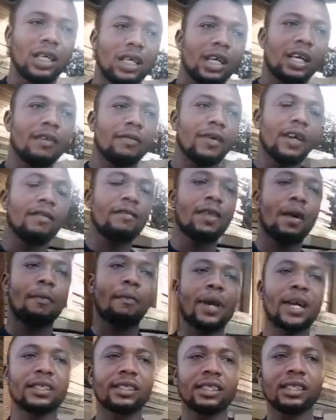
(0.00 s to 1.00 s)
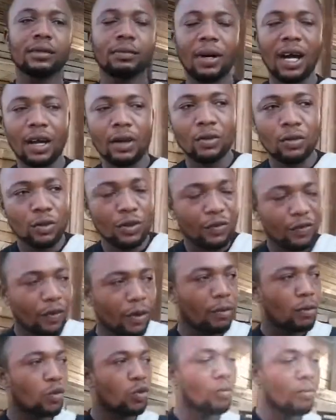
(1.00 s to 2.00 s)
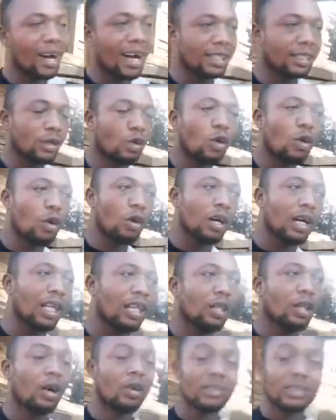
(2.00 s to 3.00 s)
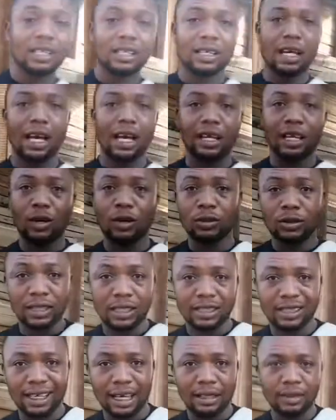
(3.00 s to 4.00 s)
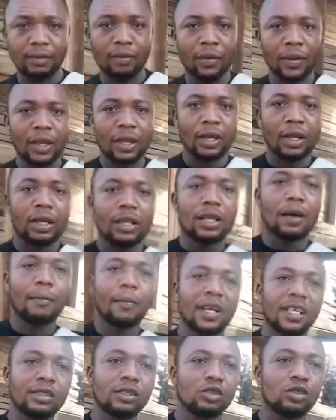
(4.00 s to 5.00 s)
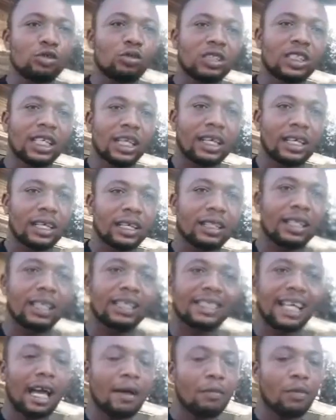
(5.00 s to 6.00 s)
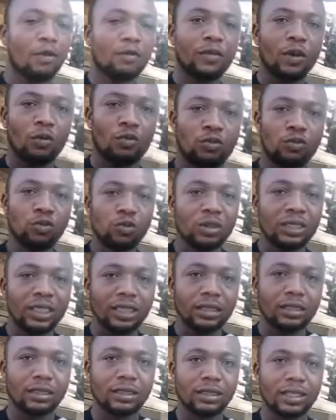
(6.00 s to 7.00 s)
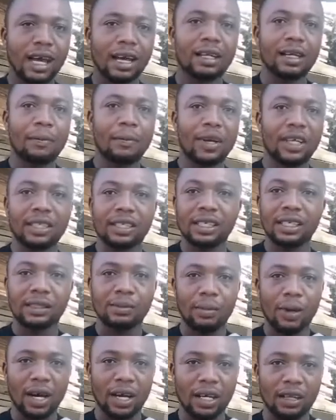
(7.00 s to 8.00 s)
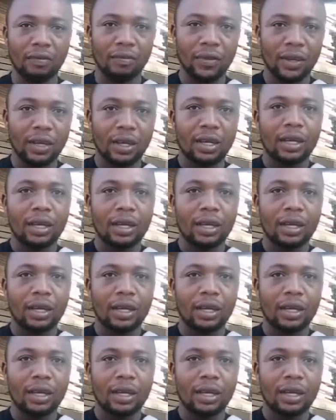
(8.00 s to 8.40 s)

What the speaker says: If the person is buying wood from Kumasi or a long distance, the person should check the type of the wood that the person is buying.